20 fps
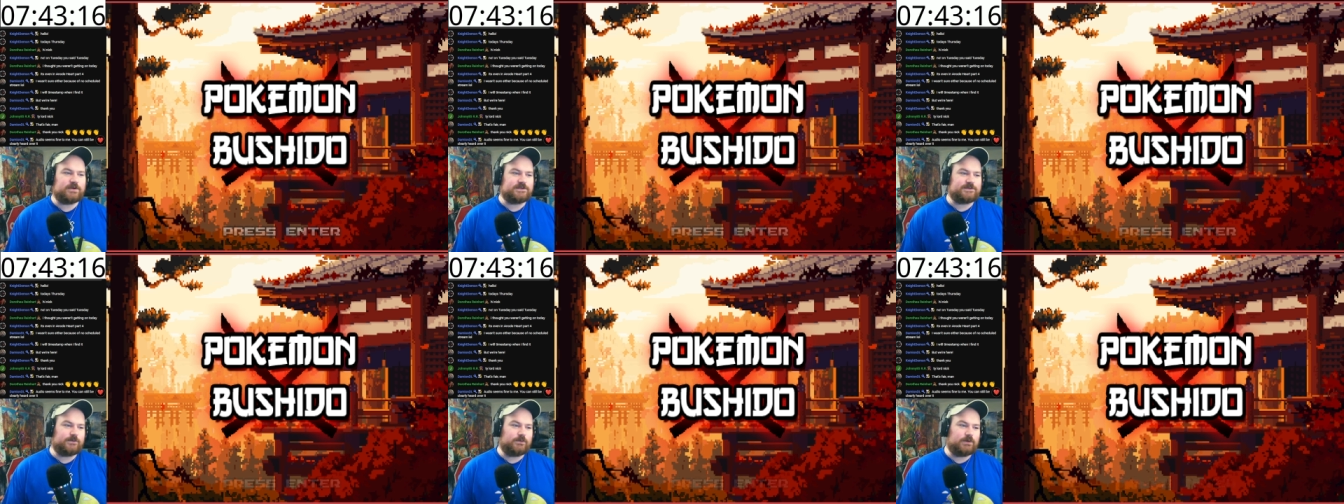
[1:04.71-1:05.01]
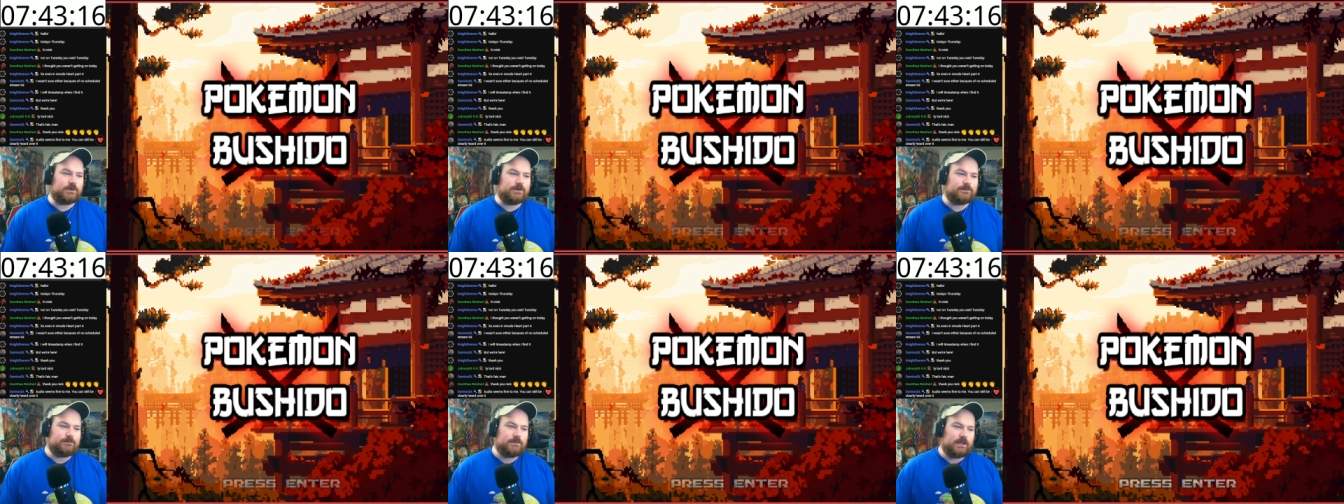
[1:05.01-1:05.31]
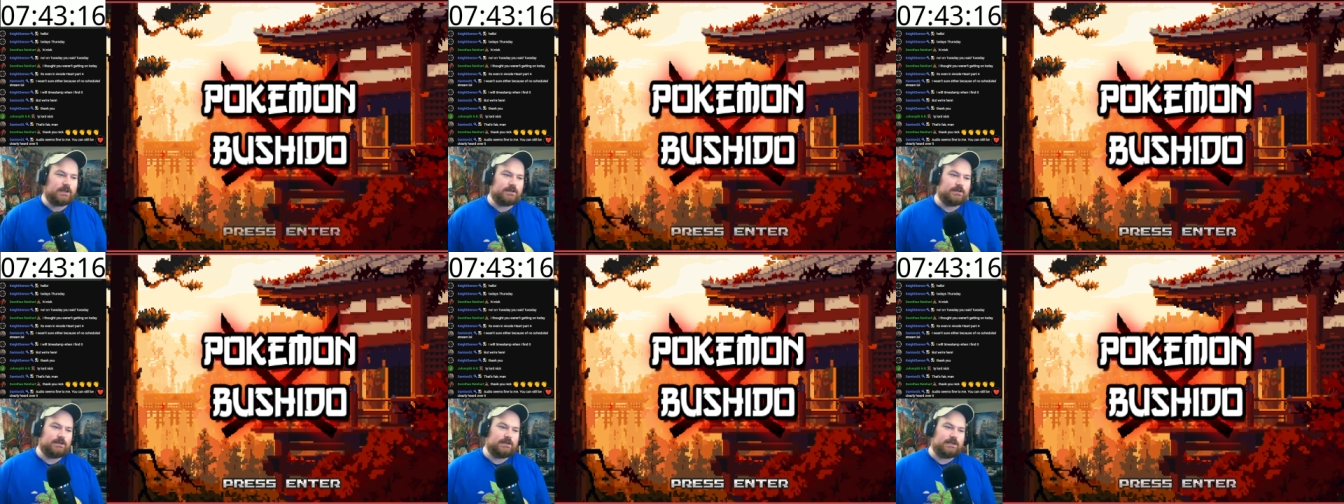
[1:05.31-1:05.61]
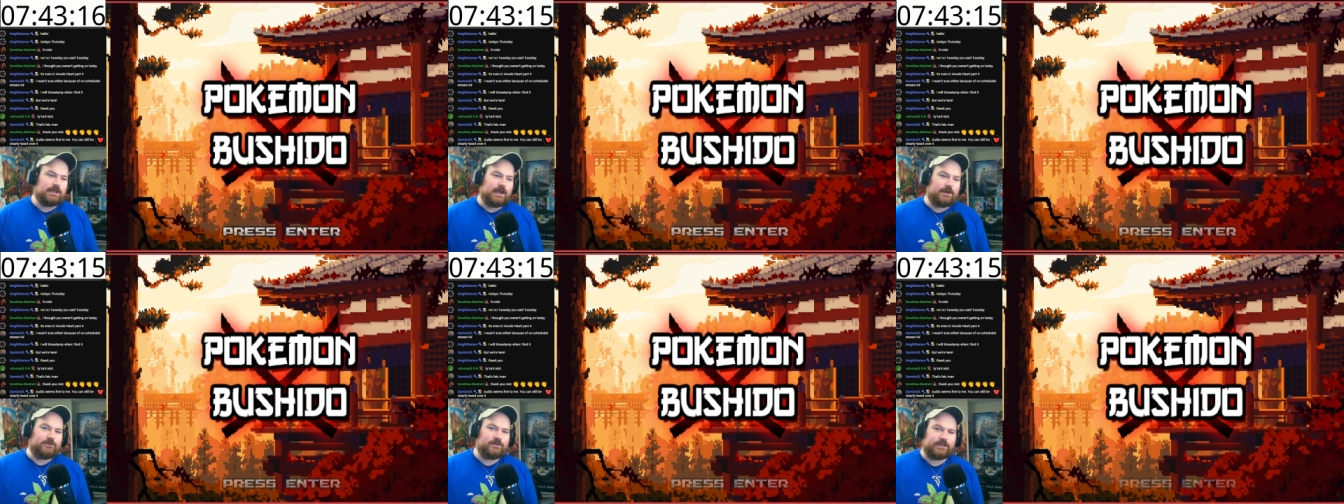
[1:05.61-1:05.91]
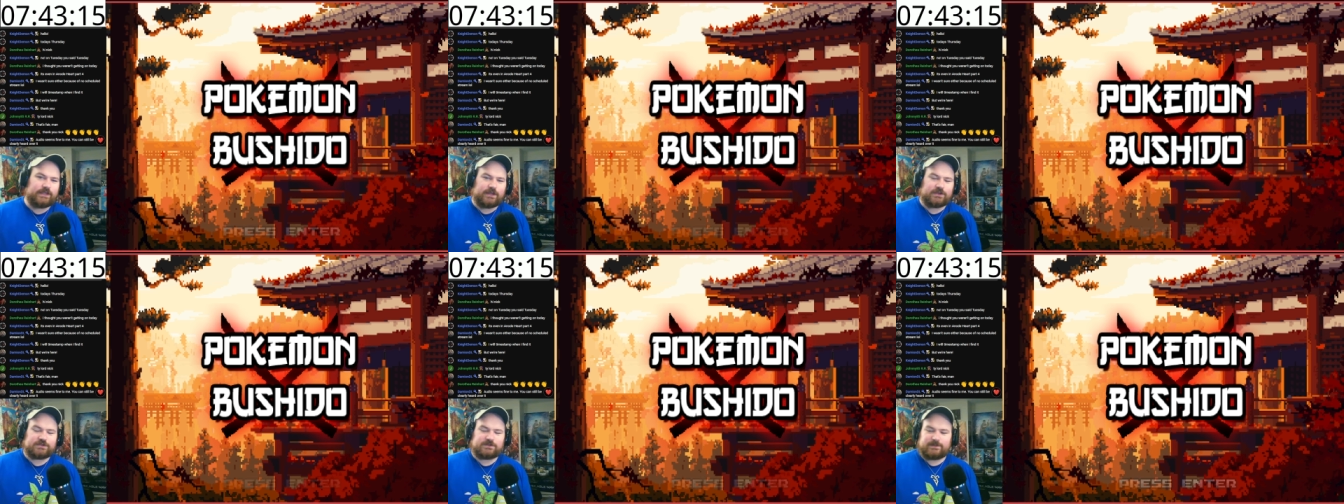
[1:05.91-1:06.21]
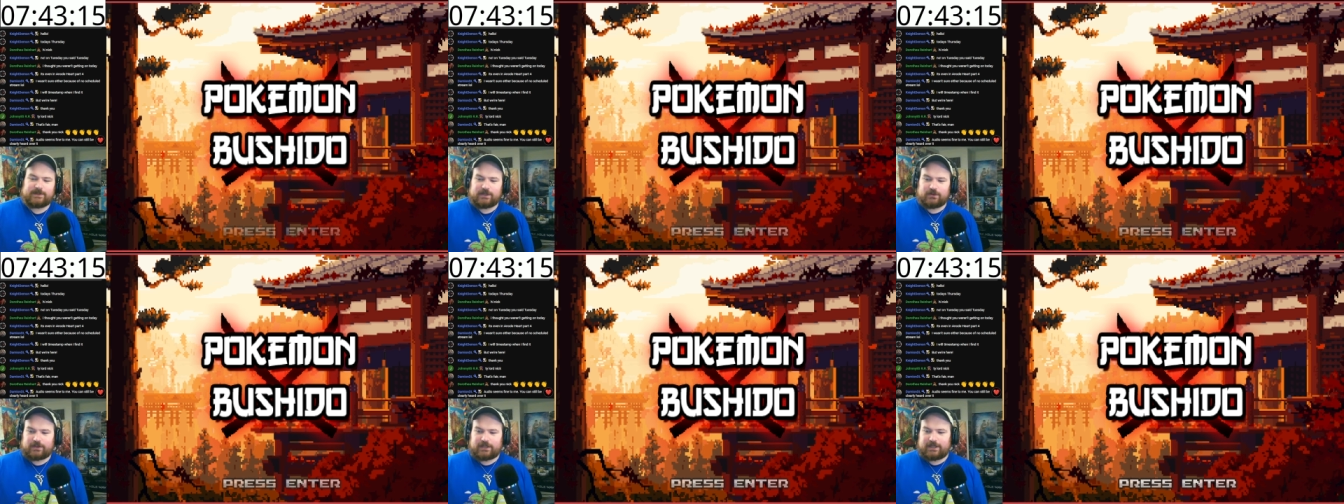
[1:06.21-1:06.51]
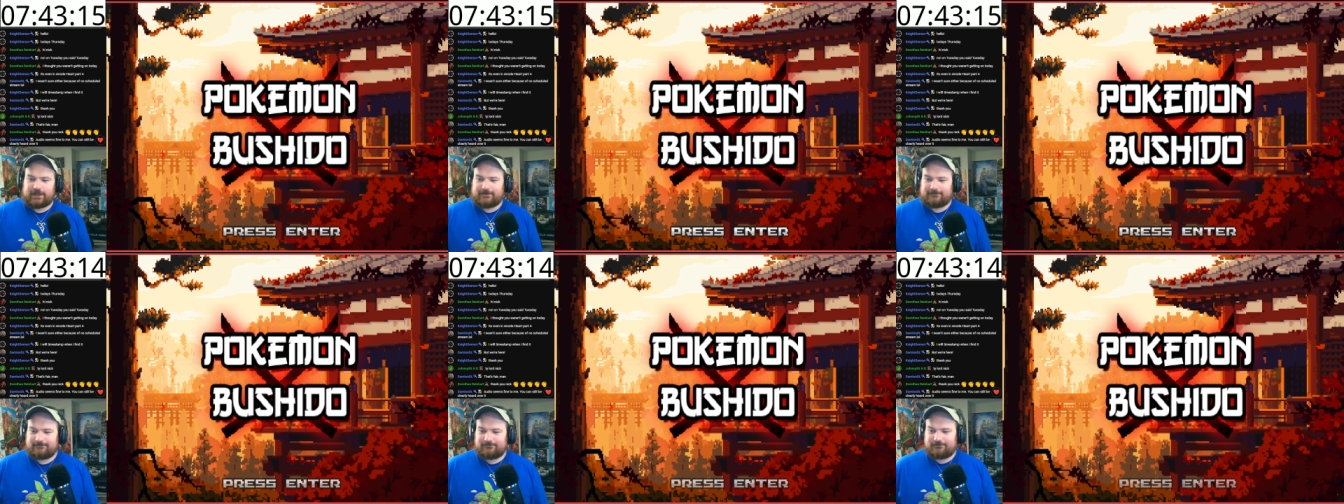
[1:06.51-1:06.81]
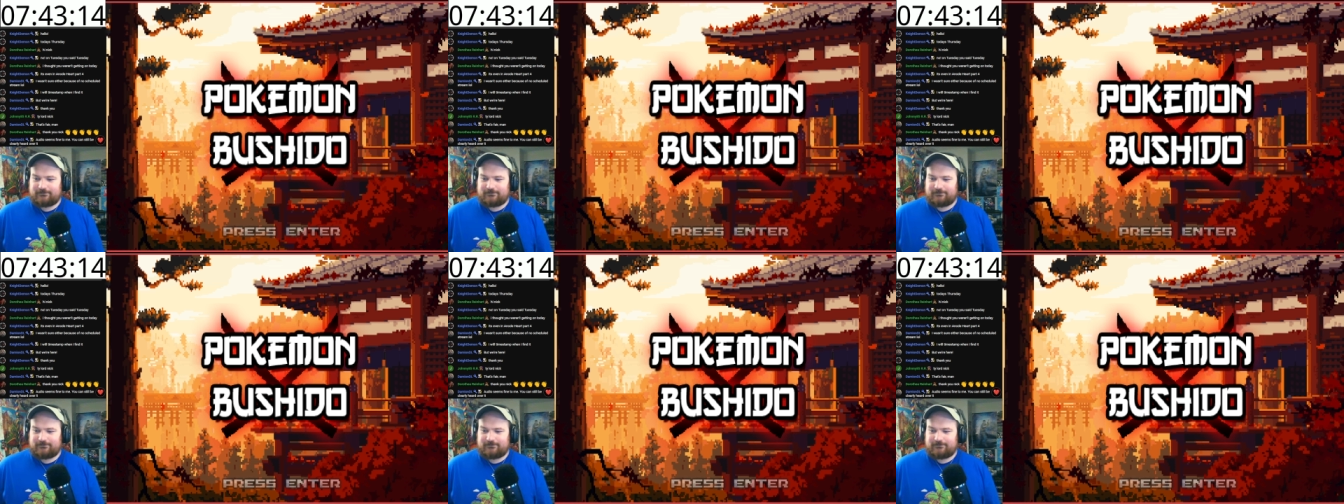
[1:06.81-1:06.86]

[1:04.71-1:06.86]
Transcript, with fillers: is for. Everything else should be okay.